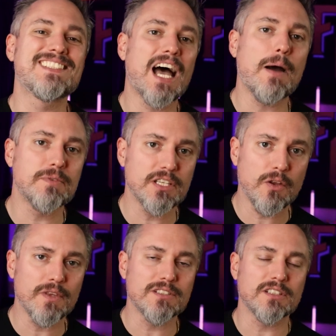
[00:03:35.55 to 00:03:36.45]
the top ten
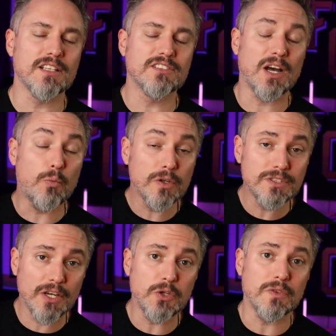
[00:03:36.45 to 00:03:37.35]
on this list, I will
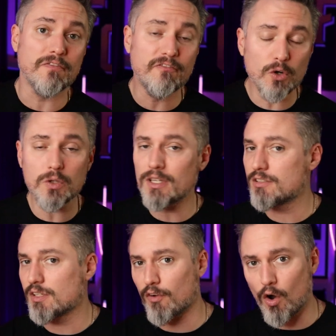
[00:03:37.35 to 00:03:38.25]
tell you the full
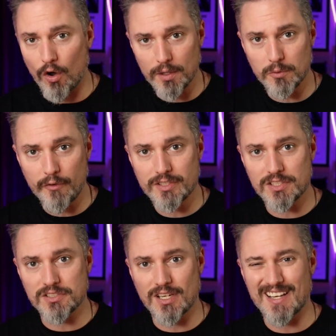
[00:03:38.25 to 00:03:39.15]
list of all the movies
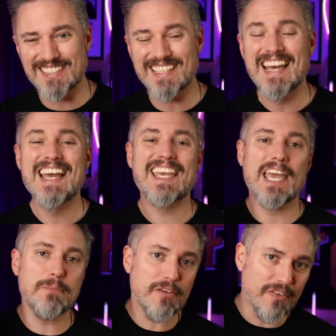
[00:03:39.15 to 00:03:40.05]
discussed
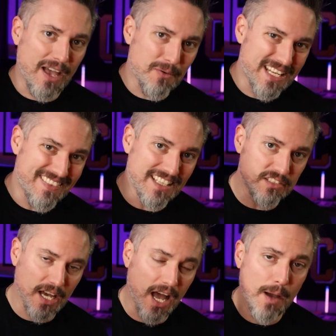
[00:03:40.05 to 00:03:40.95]
can be found in the
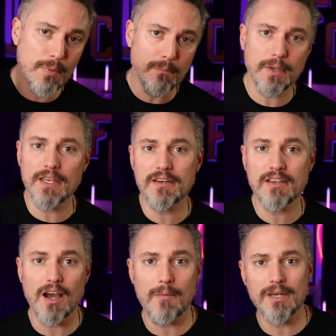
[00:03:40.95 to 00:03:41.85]
top pinned
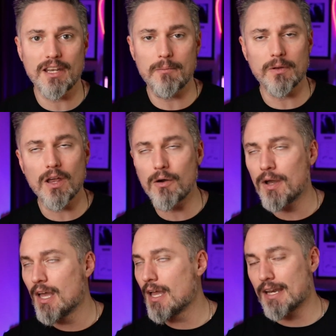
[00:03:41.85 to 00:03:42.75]
comment down below,
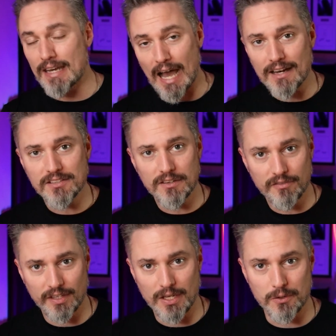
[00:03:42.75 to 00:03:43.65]
not the
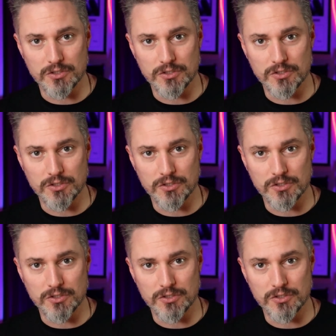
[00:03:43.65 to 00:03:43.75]
video